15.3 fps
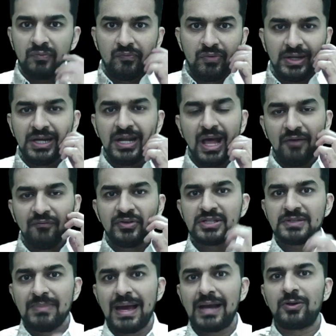one and a half
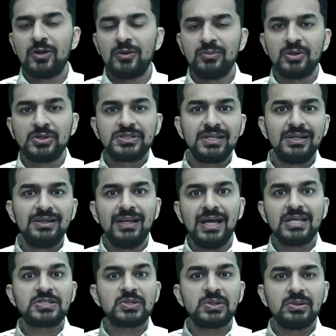years back almost, in
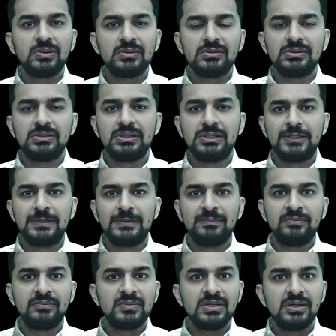last uh,
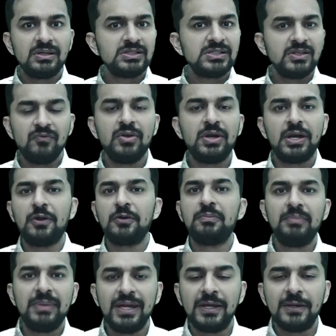somewhere around
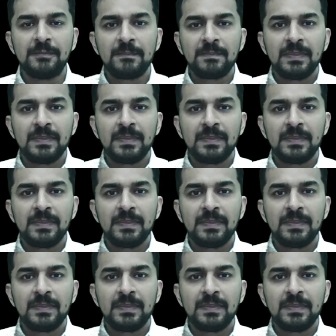May,